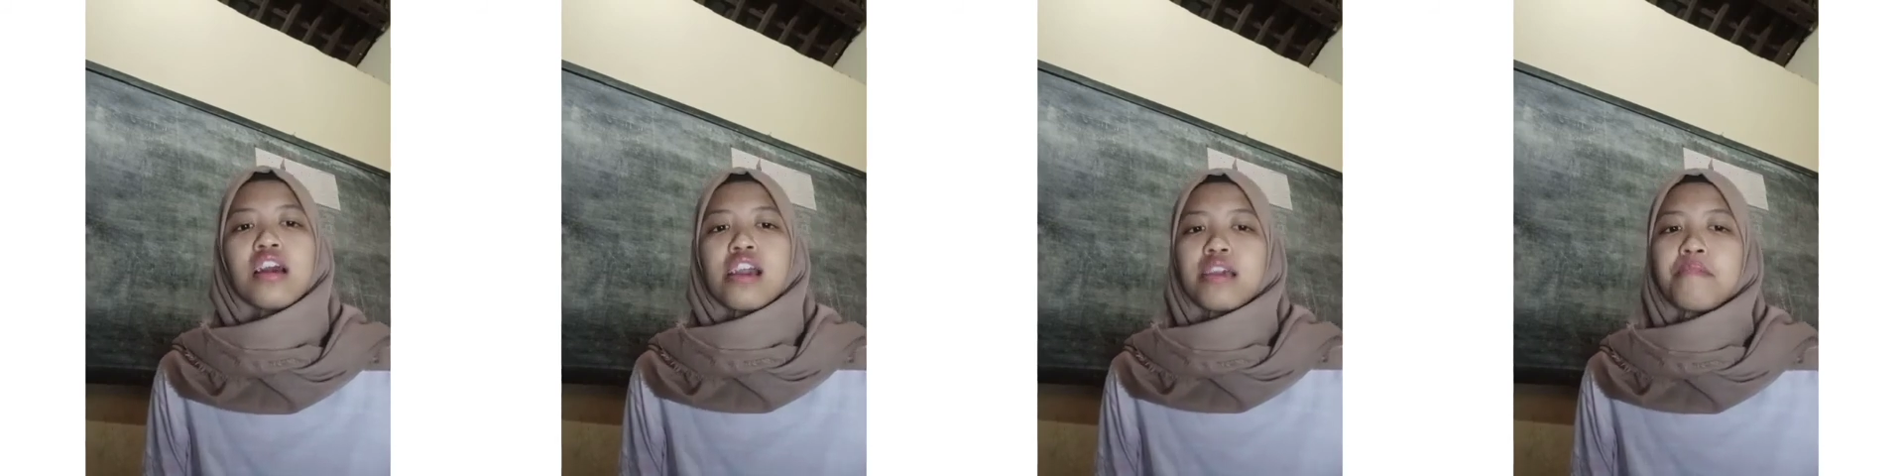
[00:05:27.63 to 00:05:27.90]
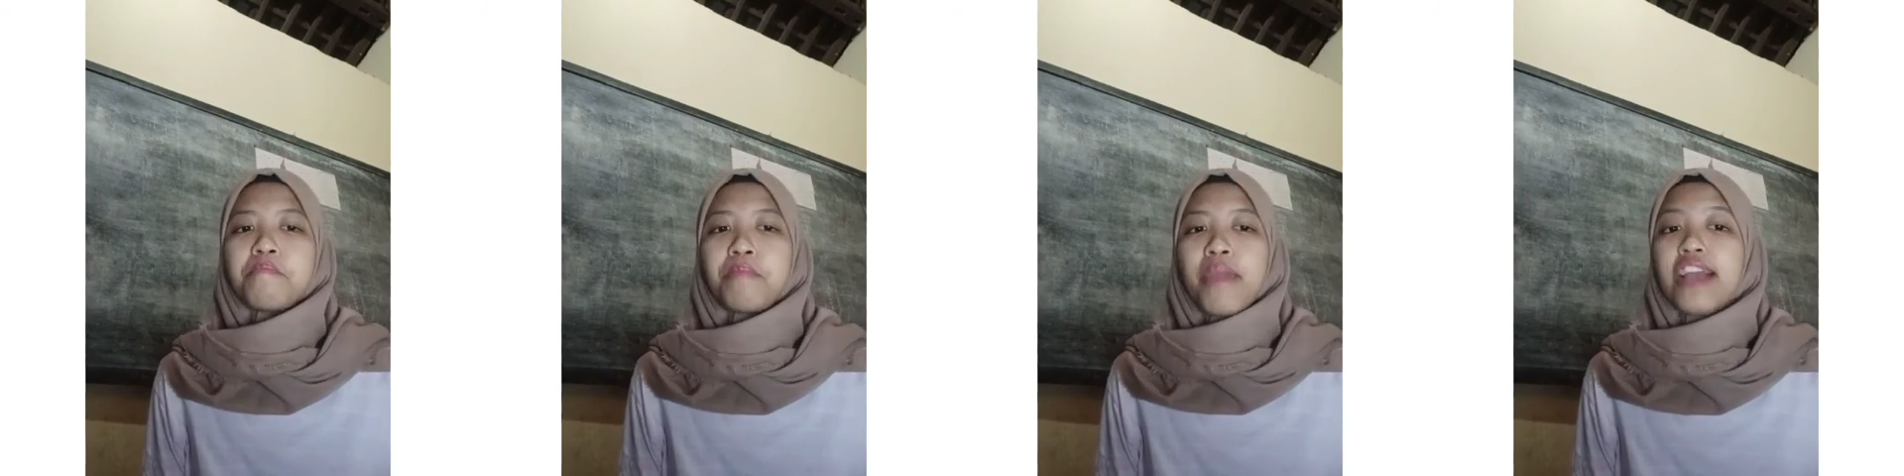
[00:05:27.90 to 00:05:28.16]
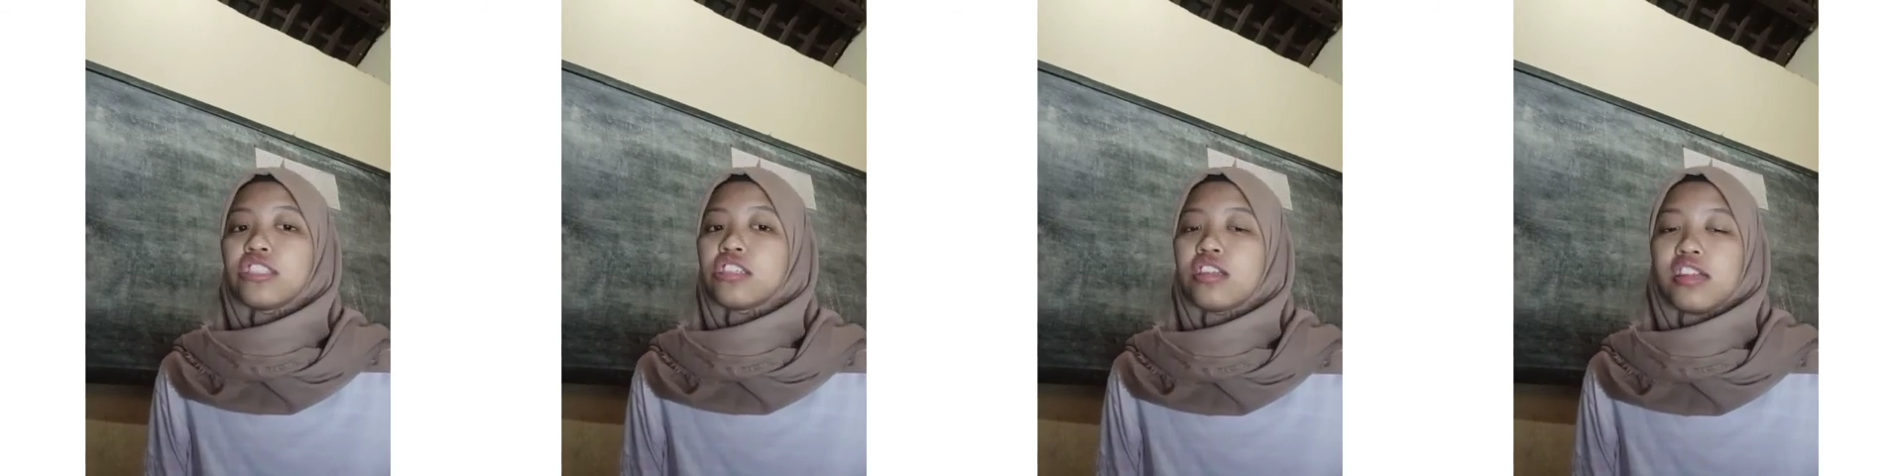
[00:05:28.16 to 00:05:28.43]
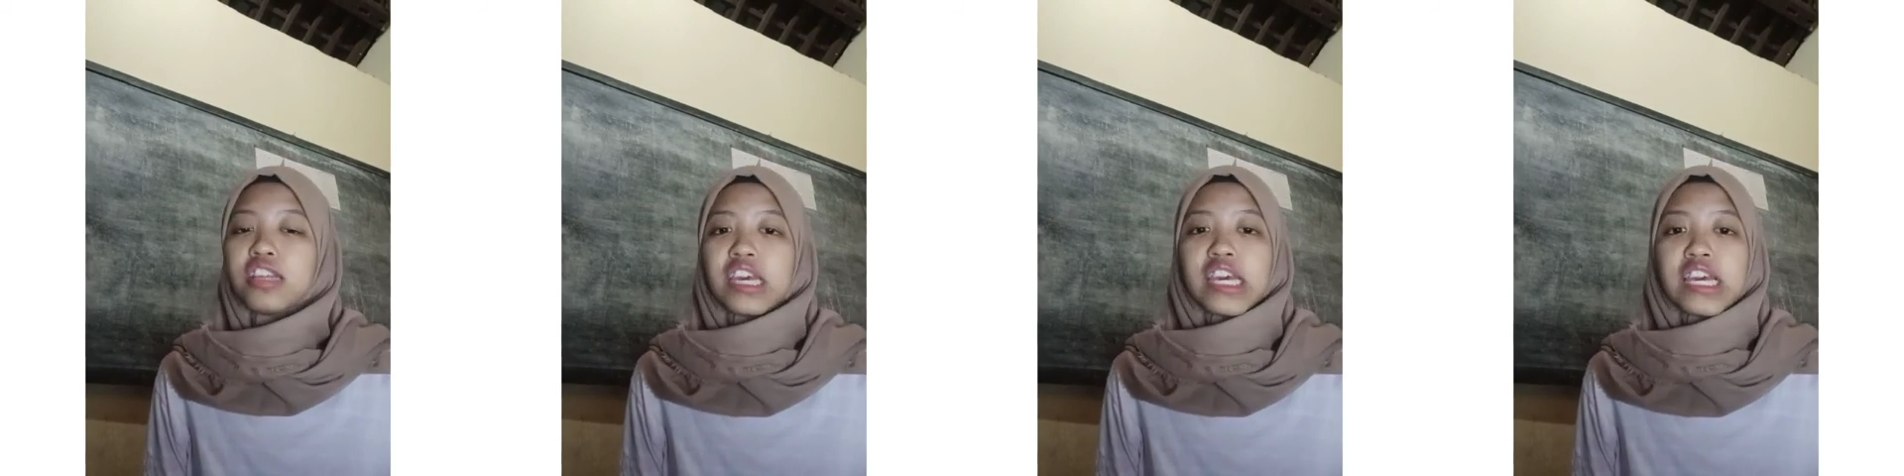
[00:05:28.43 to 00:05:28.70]

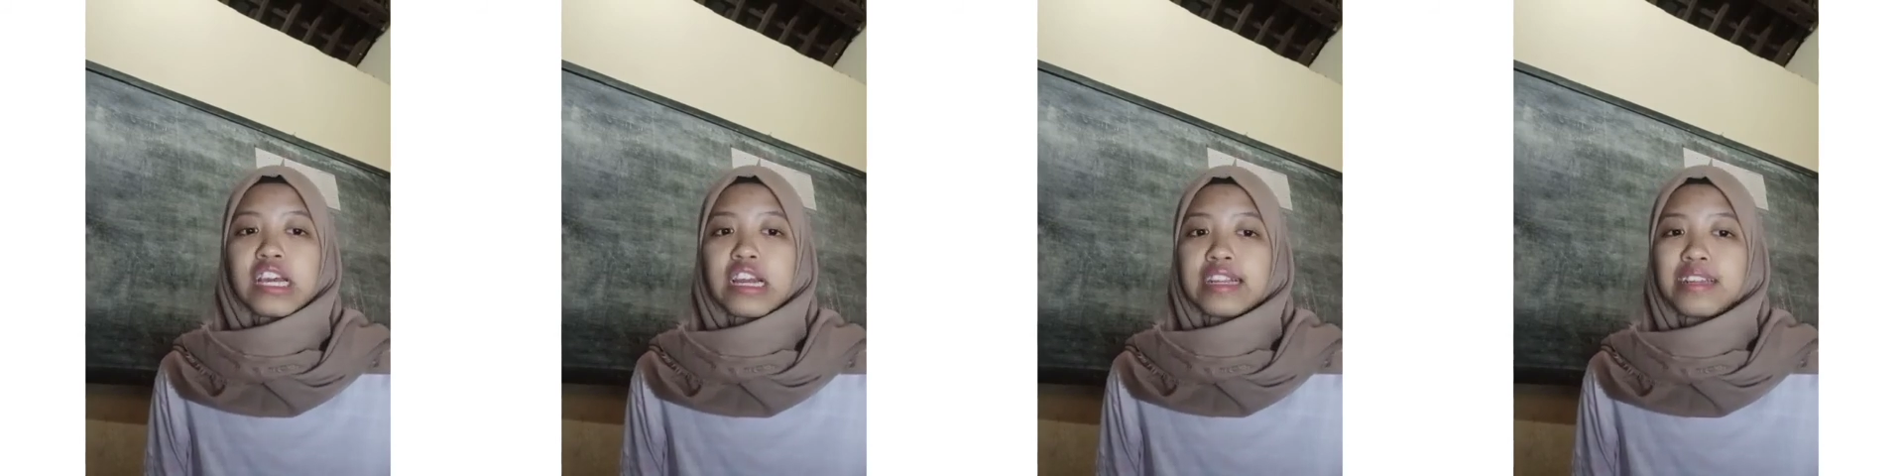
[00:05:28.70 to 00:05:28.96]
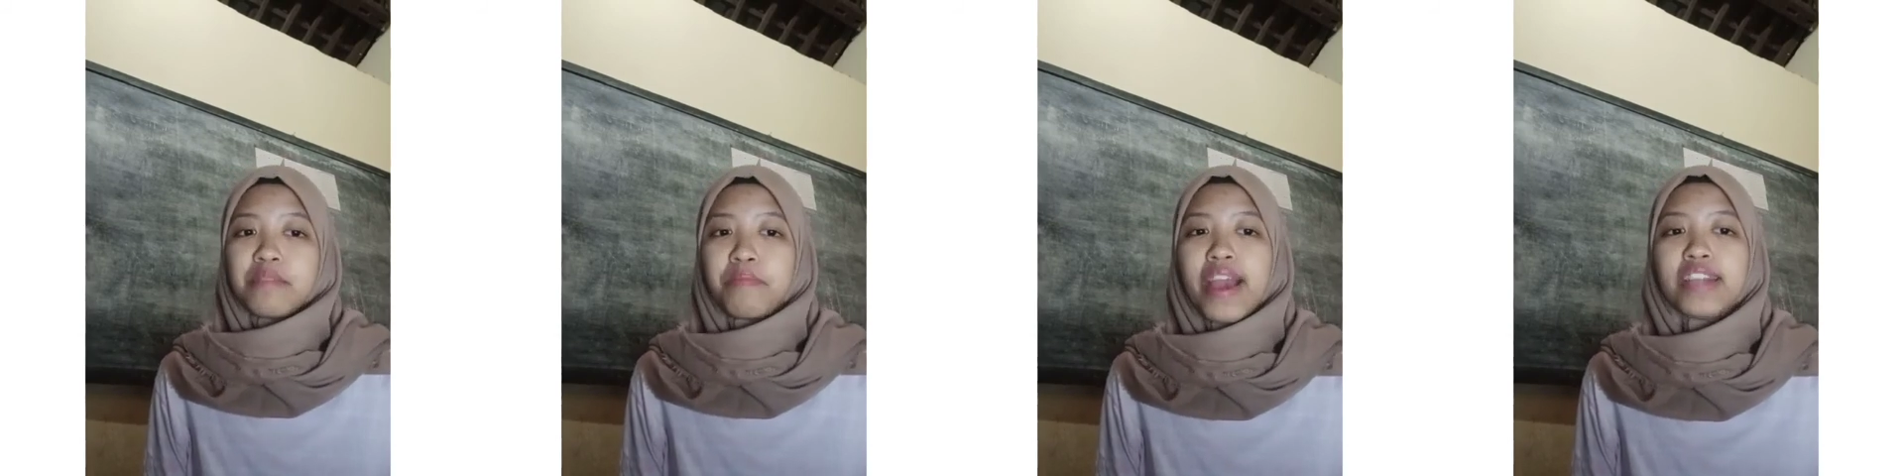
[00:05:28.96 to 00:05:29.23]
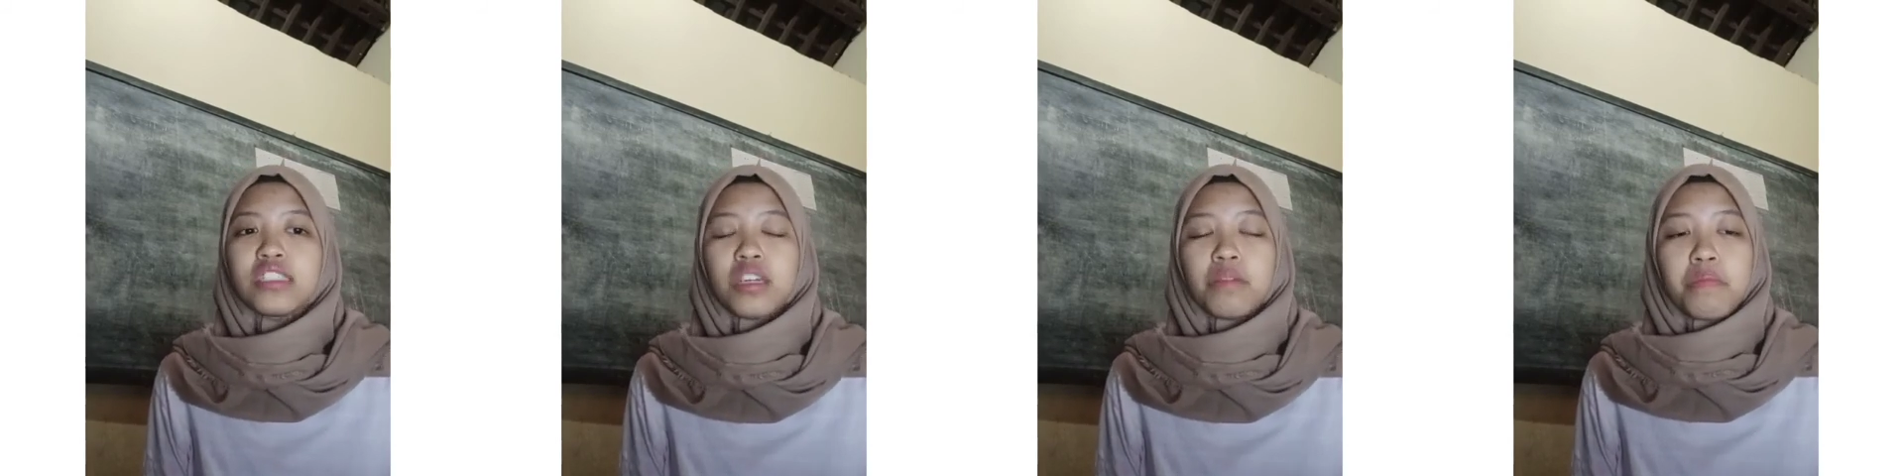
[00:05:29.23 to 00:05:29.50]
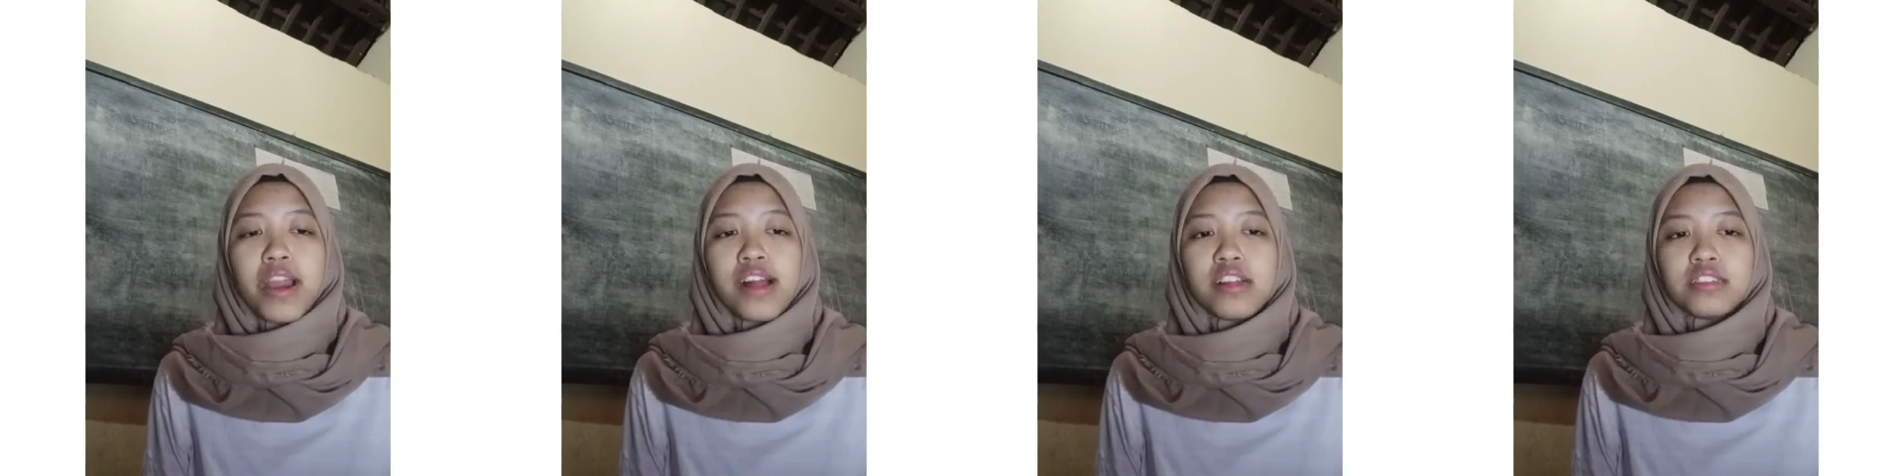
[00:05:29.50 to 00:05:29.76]
Impatiently, the magic
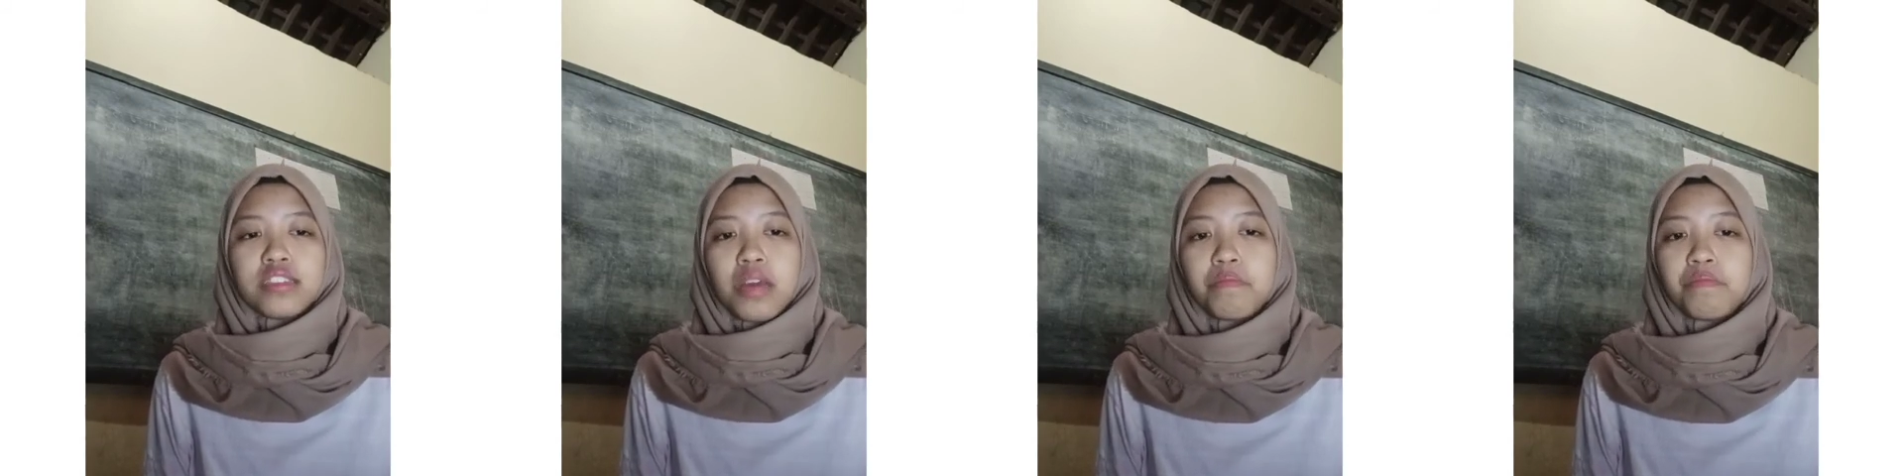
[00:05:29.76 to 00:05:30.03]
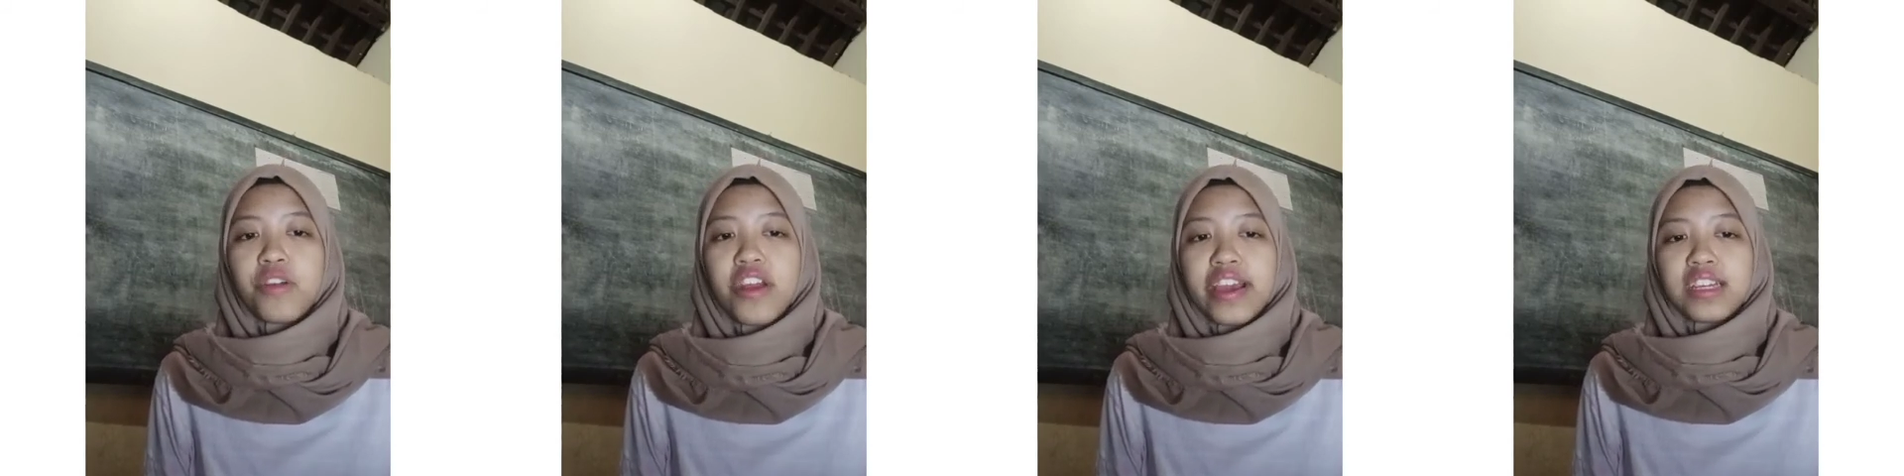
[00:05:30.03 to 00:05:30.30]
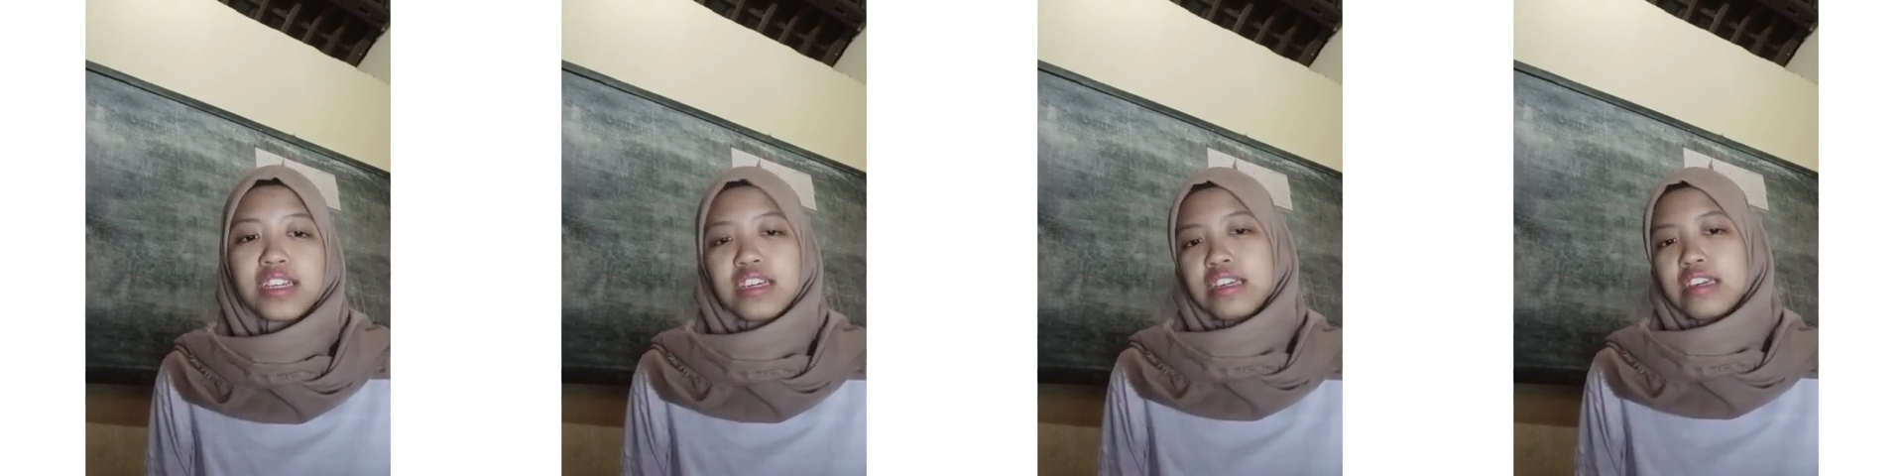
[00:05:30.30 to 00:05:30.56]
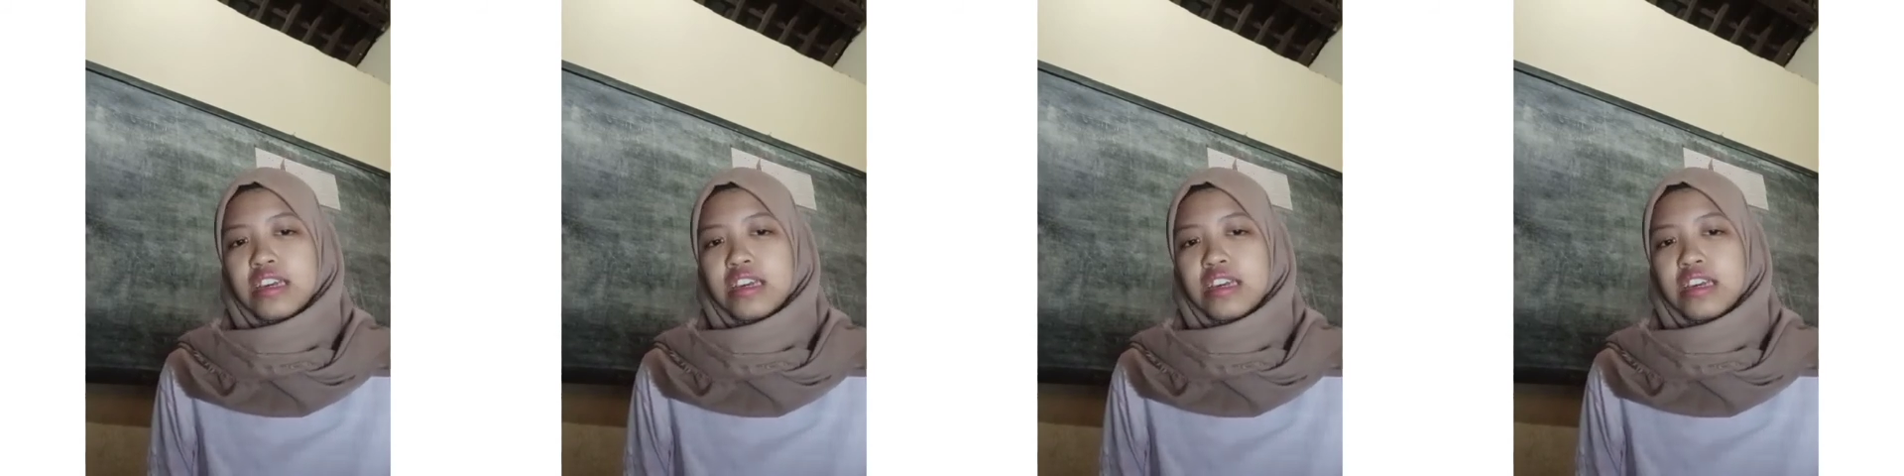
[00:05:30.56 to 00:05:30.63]
melon they break.